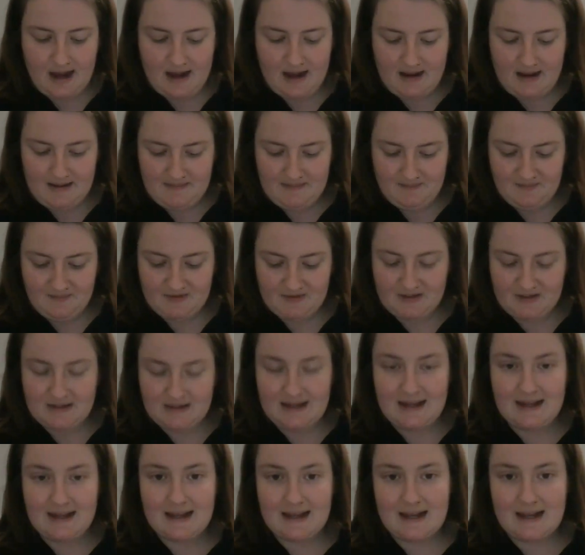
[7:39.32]
So
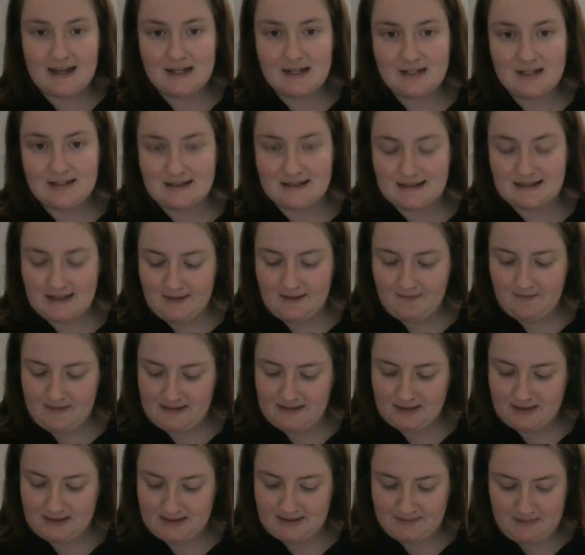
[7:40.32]
they engage in
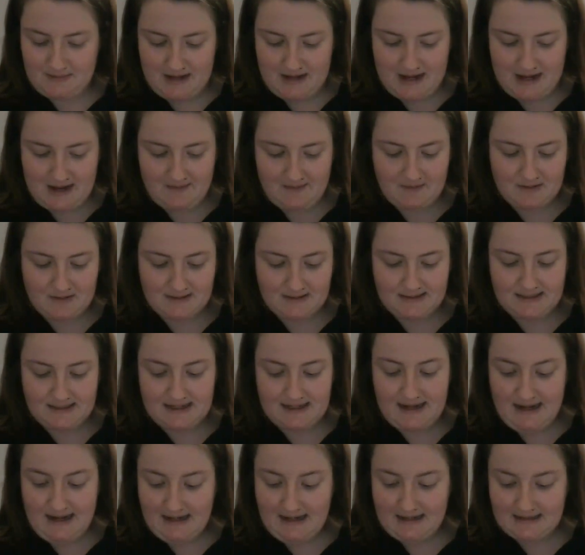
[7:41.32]
self-injurious behaviors to
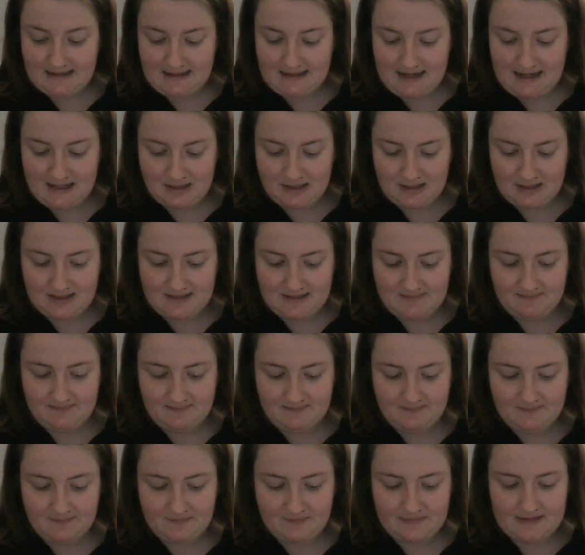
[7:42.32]
gain attention.
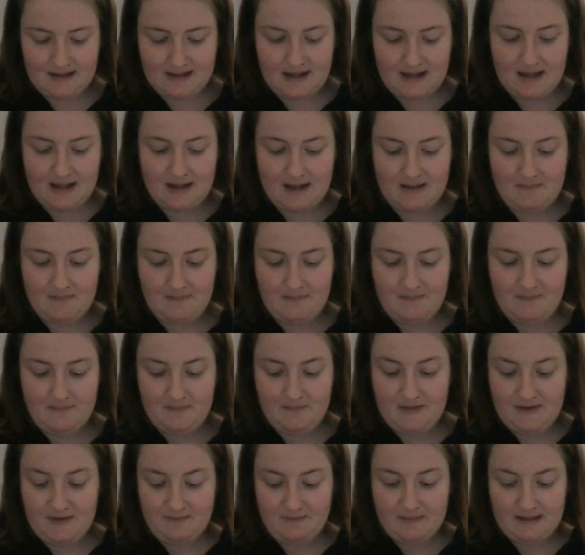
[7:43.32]

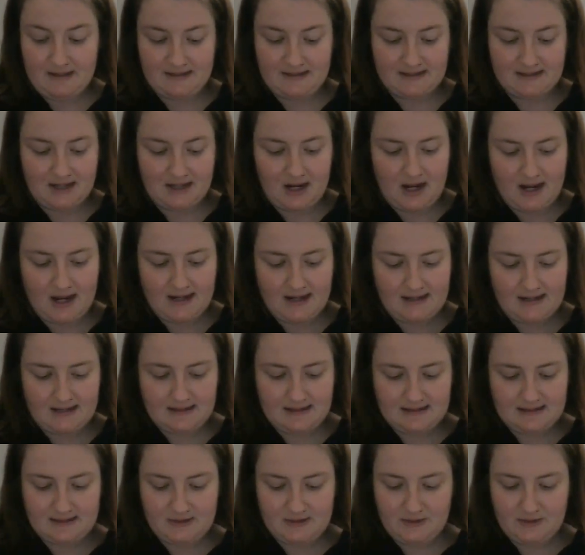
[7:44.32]
They've been taught
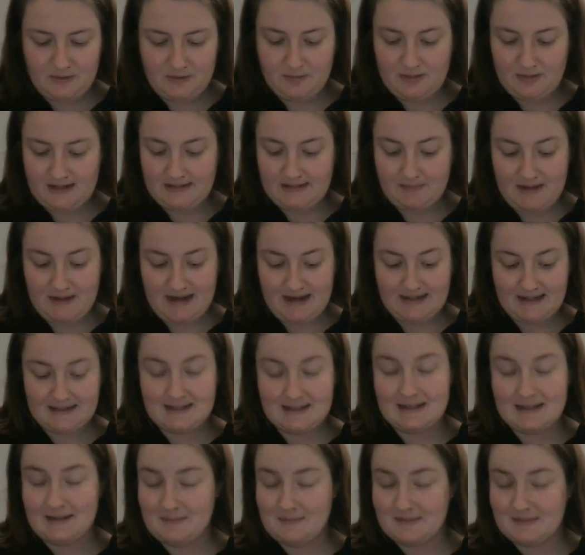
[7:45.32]
to bring pain
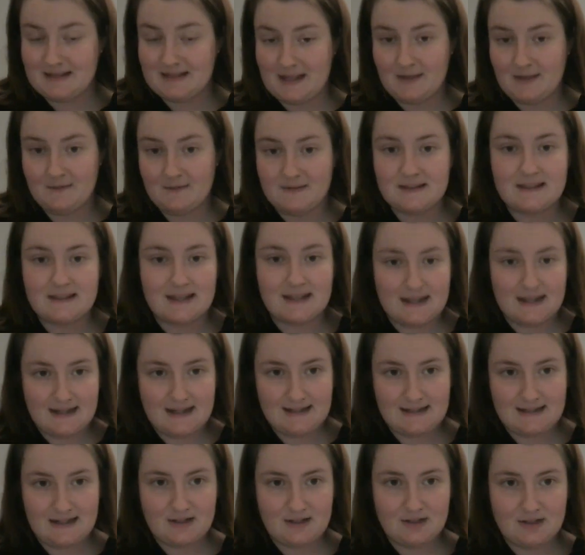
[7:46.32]
to themselves to get
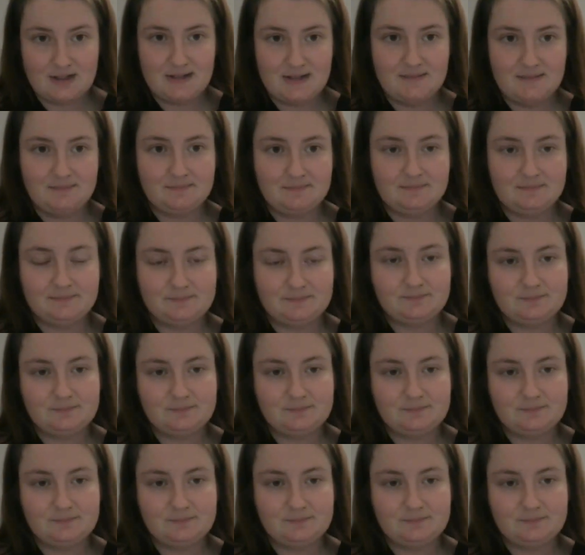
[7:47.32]
attention.